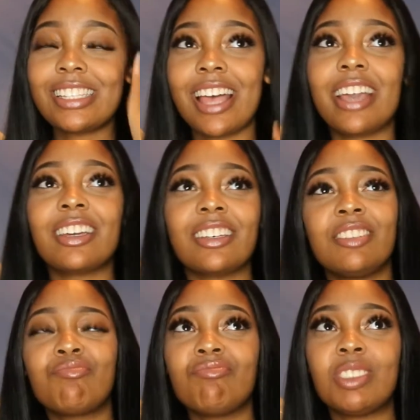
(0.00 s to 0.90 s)
like
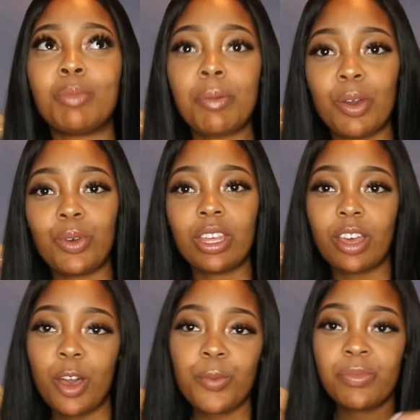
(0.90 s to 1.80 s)
maybe a week
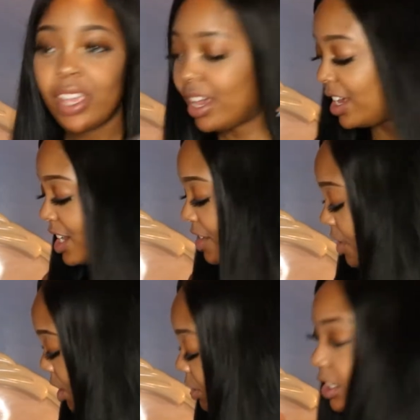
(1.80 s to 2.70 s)
ago, and
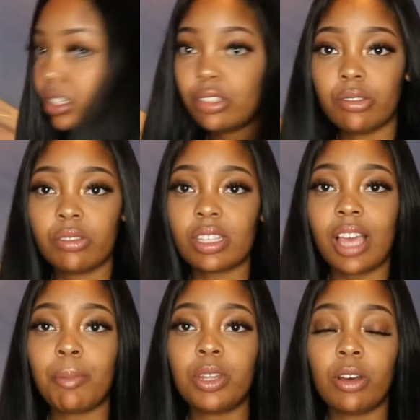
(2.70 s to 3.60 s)

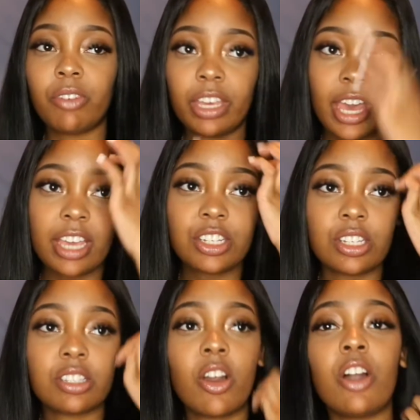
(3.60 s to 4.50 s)
I've been on
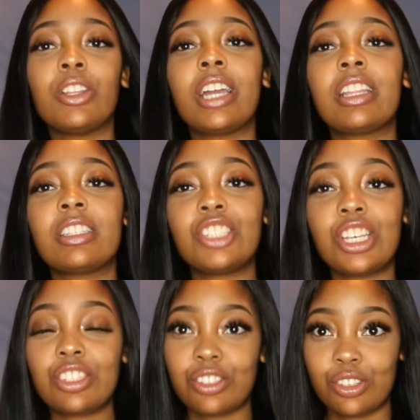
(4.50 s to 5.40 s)
vacation, so I only got the
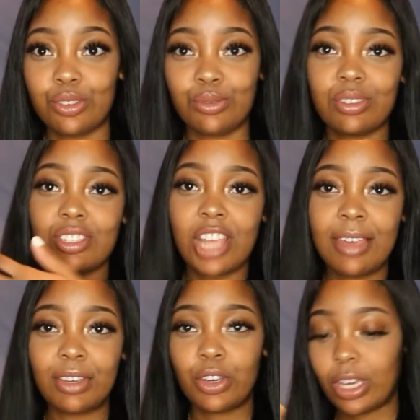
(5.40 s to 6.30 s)
chance to use the
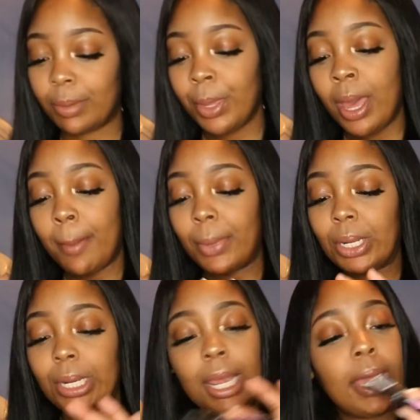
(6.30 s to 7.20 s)
shaving cream.
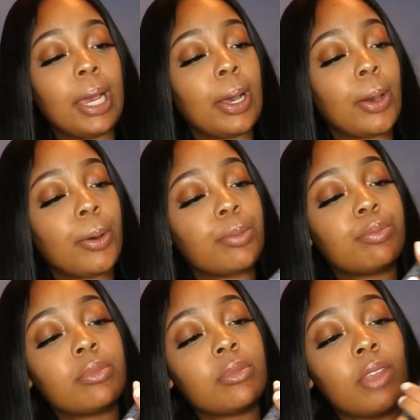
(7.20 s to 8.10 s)
But now
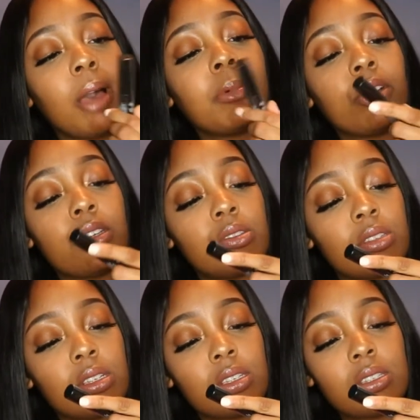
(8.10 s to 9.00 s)
I'm gonna use
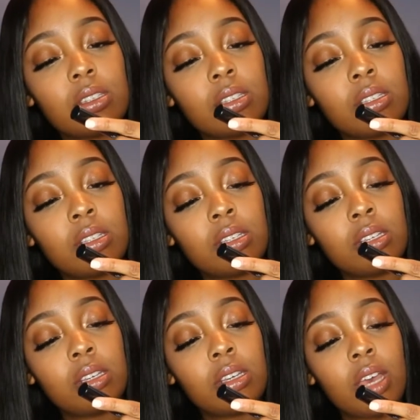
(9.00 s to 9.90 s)
this.
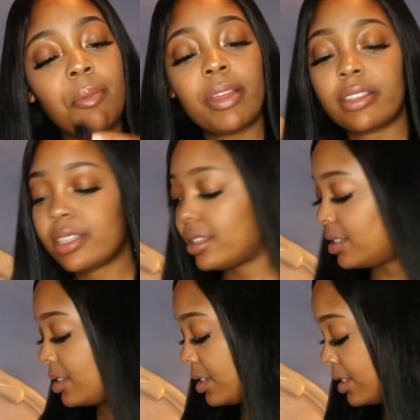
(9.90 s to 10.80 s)
I'm gonna have to set this
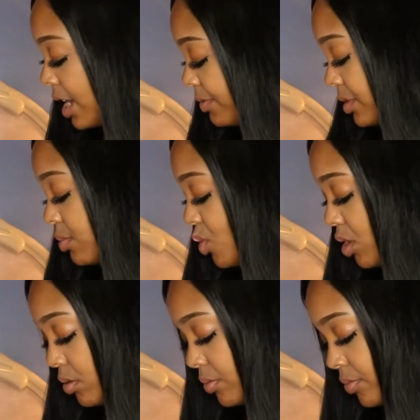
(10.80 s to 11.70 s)
to the side for
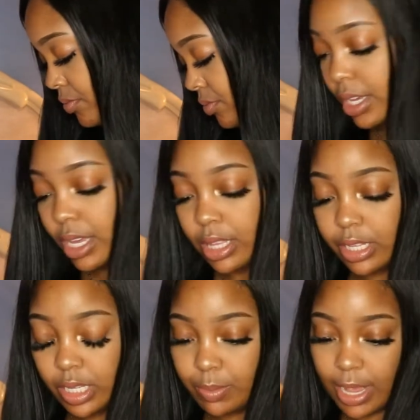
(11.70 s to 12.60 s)
tomorrow. Yeah,
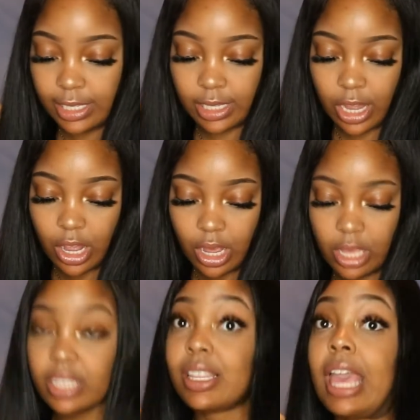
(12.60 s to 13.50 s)
this mascara
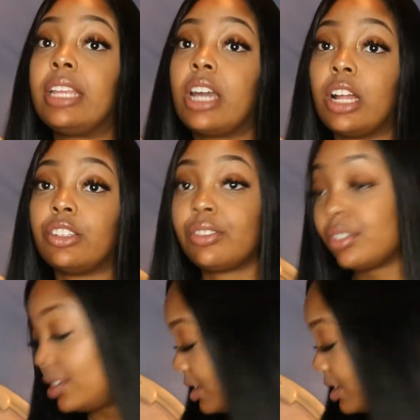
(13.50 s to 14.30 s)
is $8.